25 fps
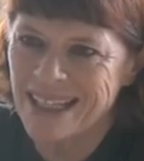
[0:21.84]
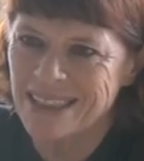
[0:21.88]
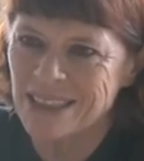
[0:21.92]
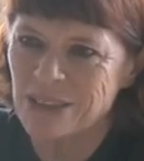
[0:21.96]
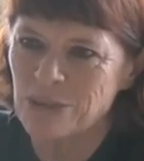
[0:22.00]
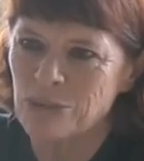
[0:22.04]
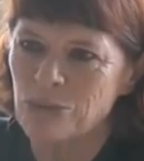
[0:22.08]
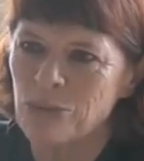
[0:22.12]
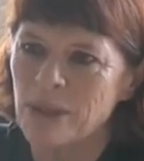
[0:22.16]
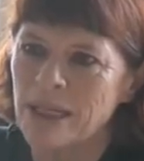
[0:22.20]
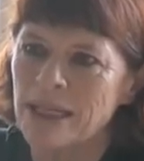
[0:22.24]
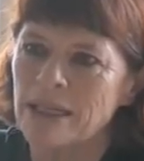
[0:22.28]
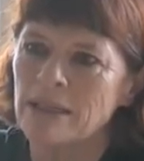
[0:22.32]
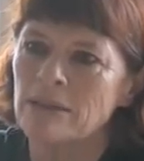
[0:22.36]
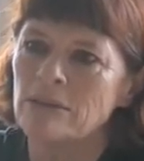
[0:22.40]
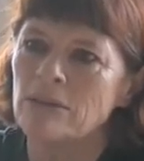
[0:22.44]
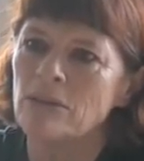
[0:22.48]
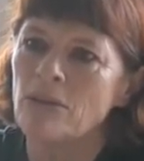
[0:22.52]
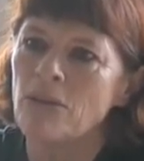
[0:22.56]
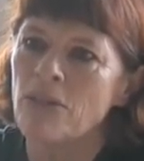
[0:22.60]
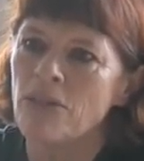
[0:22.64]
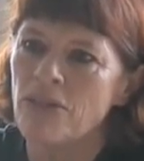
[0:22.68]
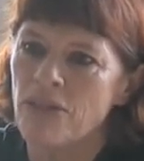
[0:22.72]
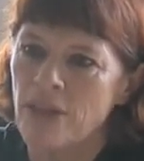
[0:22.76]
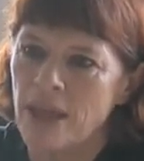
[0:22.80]
as a
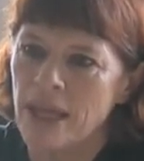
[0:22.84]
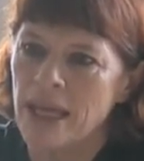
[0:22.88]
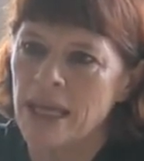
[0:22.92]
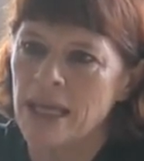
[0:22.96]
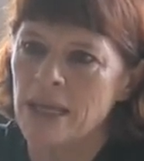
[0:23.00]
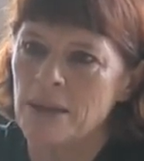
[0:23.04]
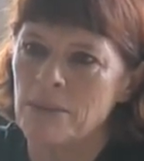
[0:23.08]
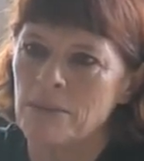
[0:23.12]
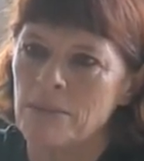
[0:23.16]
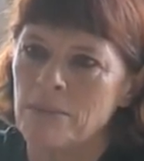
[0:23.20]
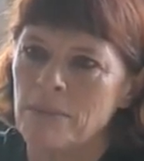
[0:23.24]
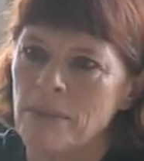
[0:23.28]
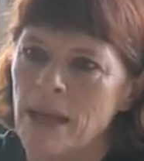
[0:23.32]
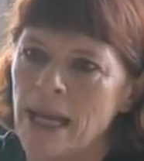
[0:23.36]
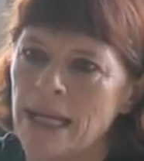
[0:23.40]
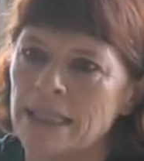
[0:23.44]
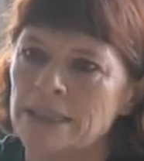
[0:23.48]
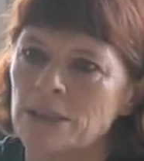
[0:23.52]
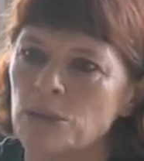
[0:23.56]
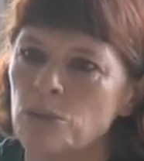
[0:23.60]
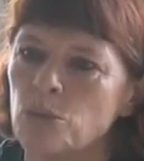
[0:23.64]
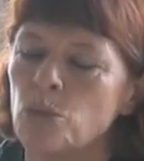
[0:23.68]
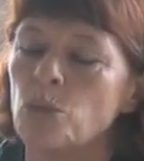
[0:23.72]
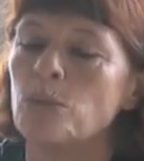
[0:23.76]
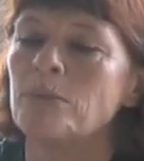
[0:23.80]
real theme
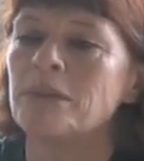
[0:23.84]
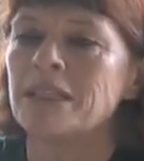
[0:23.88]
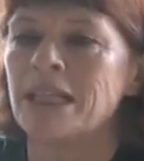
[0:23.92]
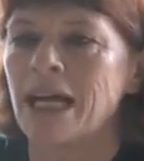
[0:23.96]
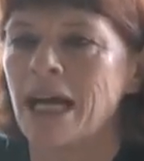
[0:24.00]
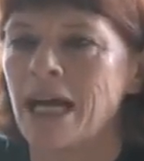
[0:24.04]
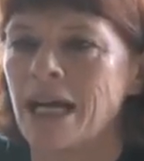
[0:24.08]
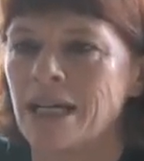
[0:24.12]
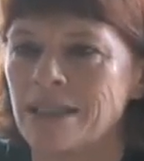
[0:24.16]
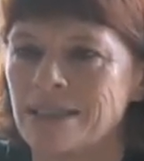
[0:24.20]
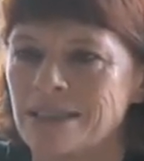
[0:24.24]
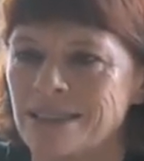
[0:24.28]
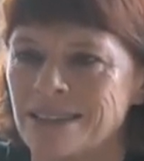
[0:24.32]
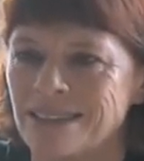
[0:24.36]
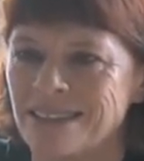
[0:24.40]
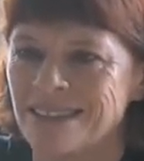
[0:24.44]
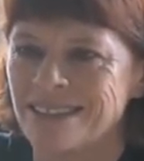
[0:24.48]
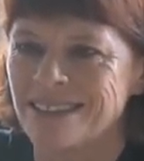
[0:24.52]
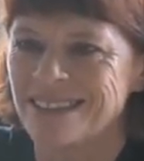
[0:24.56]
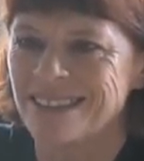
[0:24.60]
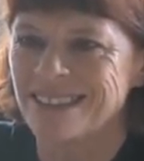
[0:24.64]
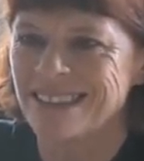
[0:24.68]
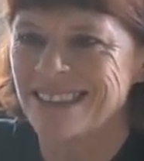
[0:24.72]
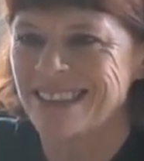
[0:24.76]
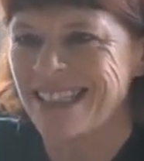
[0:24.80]
as a woman
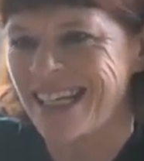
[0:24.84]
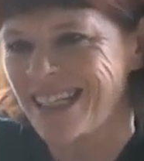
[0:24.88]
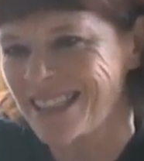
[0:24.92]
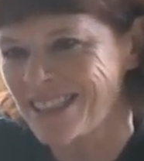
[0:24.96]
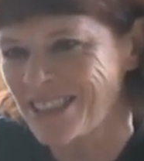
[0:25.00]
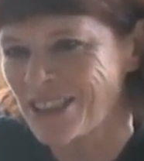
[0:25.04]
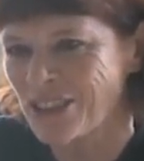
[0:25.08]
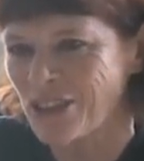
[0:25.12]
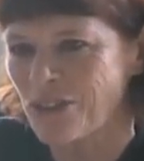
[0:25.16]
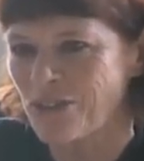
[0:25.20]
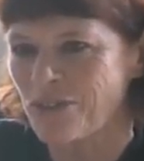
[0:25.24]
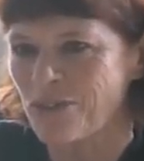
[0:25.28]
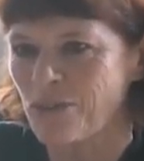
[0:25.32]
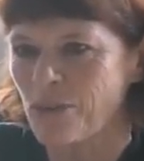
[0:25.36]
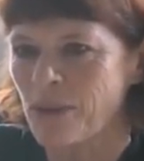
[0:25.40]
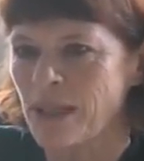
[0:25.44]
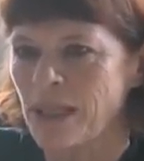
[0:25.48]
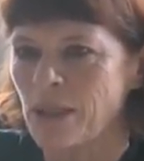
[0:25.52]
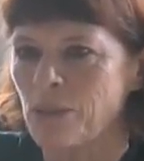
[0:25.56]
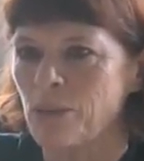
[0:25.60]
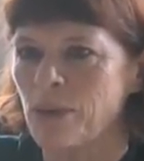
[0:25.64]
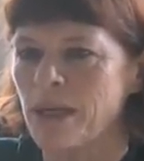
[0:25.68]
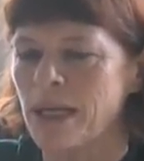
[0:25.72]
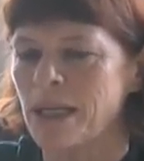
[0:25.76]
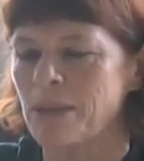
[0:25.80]
artist. It sounds sort of
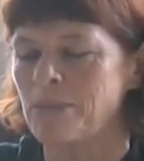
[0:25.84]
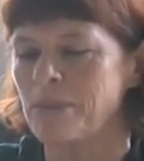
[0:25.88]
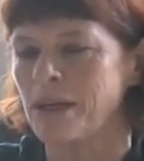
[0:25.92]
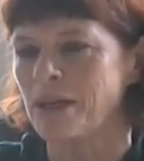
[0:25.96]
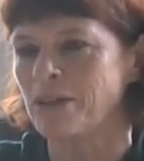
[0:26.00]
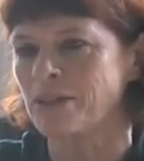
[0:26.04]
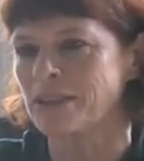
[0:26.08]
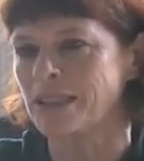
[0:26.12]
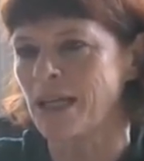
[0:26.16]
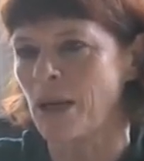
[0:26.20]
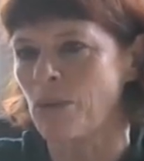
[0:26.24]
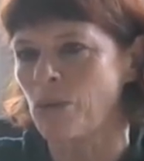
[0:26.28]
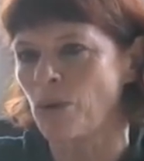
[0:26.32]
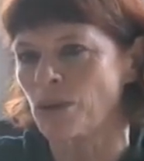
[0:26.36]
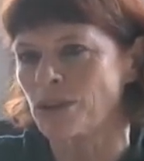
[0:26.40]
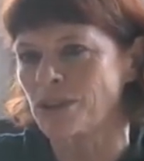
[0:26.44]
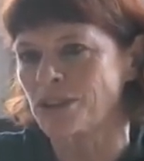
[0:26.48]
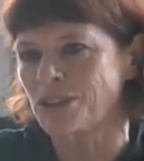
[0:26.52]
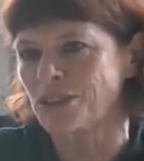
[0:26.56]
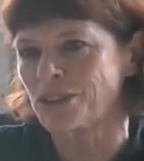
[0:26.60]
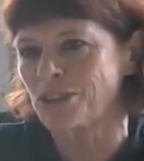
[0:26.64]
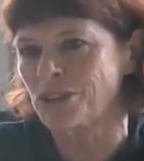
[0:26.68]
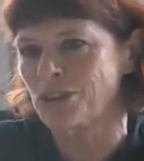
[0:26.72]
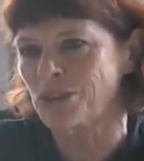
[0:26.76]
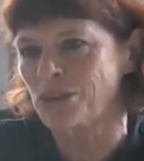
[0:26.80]
really weird because I
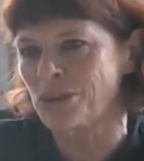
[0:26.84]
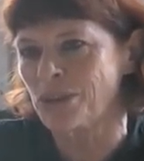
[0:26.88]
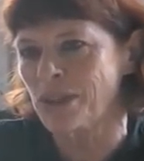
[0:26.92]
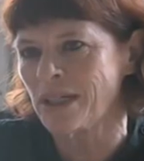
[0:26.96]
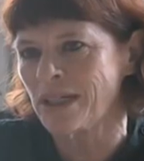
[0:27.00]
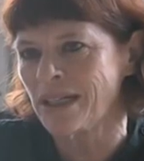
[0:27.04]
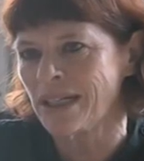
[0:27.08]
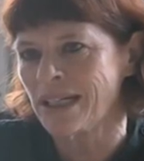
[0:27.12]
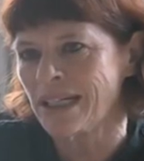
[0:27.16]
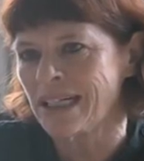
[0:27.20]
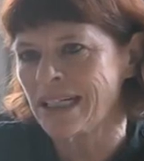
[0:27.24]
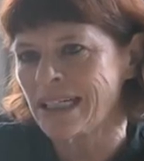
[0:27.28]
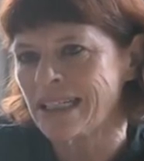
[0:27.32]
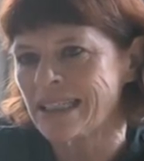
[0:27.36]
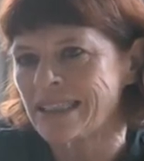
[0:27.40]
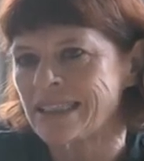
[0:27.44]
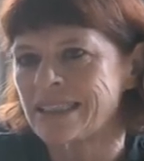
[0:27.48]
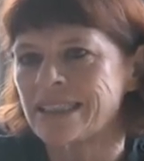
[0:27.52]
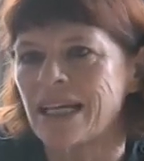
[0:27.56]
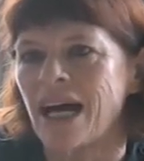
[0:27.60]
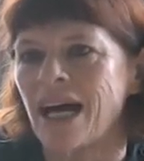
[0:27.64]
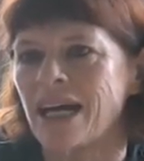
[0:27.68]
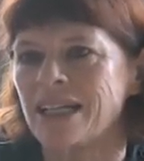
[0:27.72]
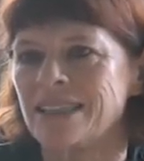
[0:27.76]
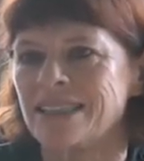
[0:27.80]
wanted to
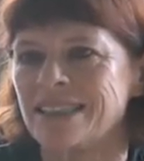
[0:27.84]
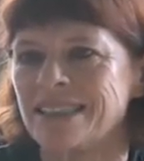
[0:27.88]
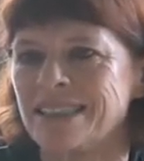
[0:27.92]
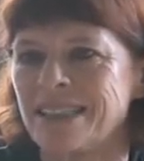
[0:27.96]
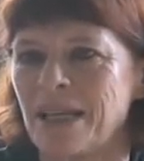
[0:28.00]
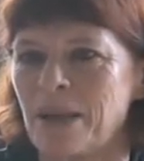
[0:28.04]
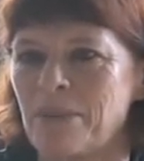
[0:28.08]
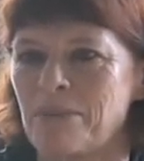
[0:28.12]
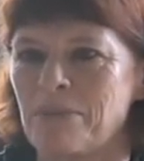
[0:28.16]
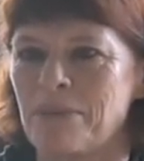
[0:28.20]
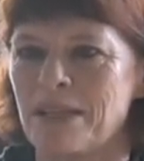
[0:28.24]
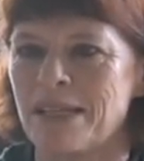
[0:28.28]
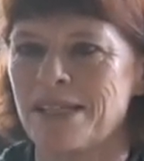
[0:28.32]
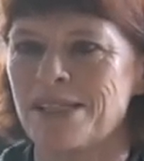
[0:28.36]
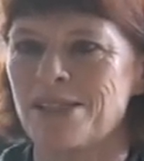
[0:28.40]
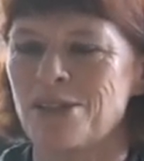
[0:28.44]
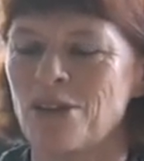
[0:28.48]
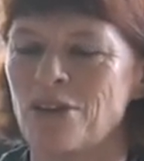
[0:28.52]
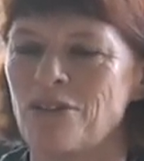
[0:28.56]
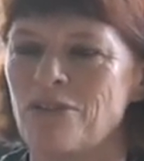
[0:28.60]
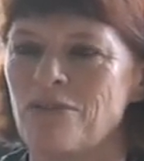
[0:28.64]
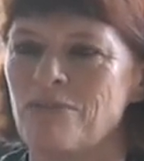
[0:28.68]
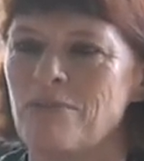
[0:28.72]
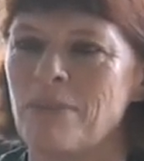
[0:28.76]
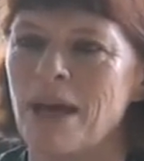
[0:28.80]
sidestep this
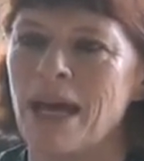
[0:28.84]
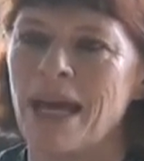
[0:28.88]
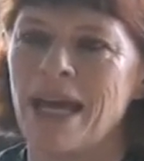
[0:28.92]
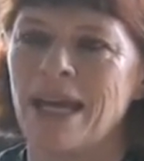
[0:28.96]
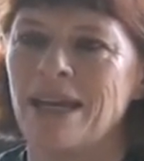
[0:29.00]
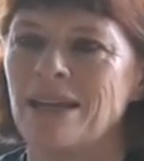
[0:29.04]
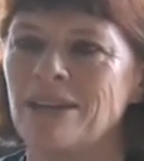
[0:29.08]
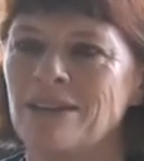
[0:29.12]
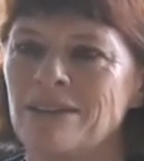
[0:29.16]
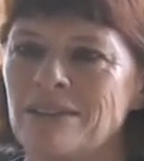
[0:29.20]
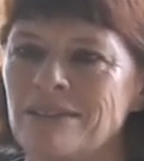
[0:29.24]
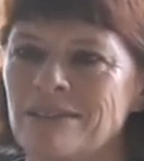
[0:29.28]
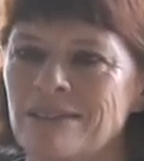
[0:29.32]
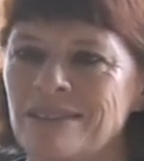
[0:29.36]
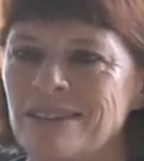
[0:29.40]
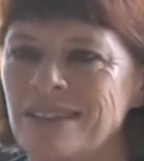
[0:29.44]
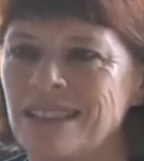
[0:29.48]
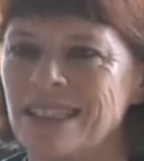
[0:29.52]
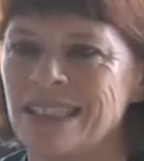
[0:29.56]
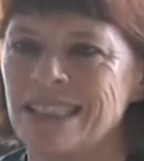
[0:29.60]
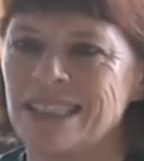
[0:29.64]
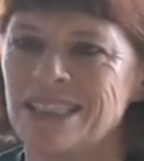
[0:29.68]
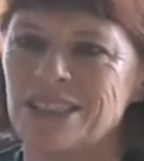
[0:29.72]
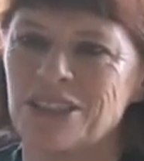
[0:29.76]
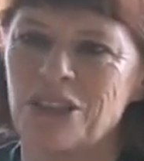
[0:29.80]
sort of male,
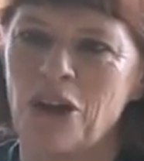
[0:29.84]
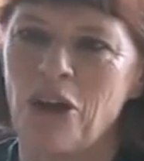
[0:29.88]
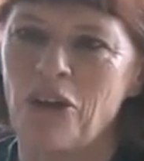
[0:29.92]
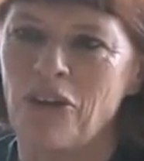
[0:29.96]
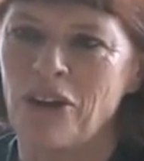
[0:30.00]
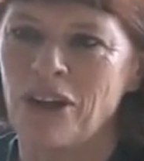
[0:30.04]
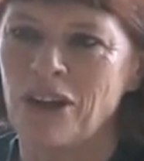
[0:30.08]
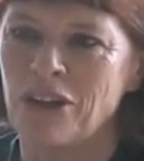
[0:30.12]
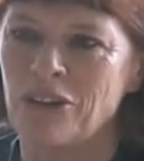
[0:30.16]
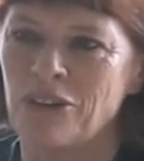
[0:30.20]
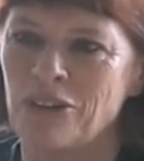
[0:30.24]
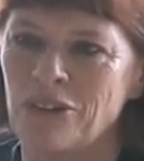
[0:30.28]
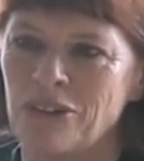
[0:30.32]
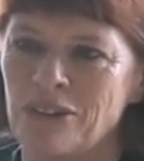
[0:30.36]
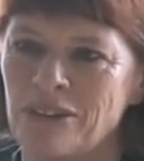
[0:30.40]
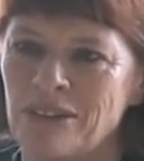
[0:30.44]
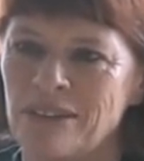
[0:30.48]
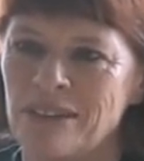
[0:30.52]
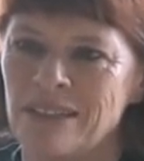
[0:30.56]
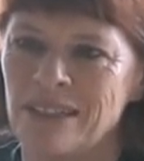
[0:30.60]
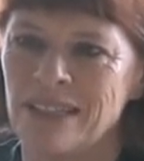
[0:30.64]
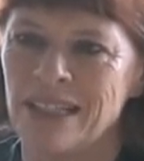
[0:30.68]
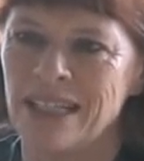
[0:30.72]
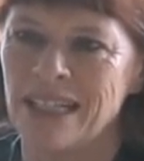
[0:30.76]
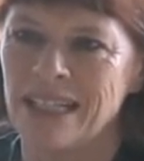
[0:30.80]
historical,
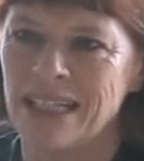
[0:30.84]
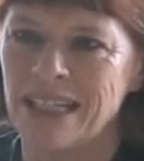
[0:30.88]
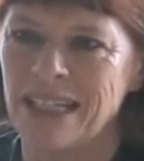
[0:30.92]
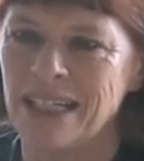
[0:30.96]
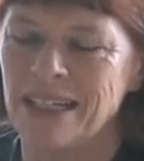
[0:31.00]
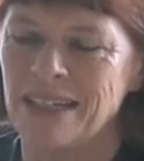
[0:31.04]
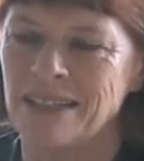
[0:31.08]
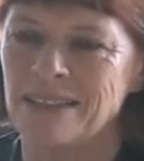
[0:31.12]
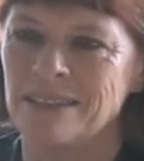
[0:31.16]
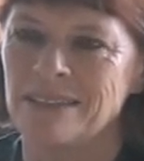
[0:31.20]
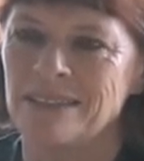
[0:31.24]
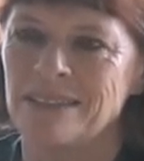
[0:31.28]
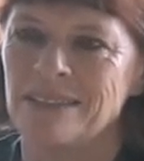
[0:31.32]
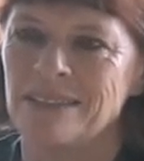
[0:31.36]
linear